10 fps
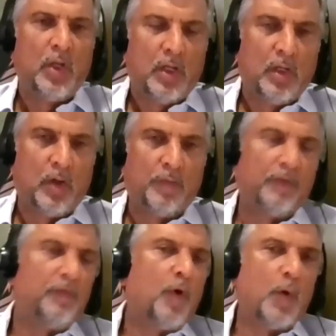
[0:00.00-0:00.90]
of the
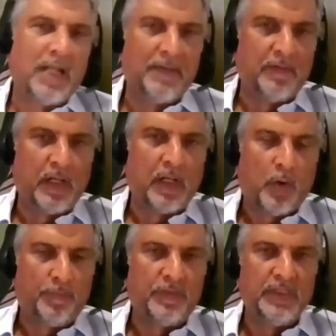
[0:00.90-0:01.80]
forward level
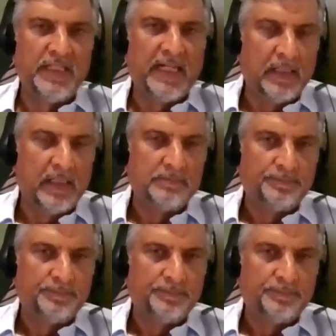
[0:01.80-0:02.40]
of the yield.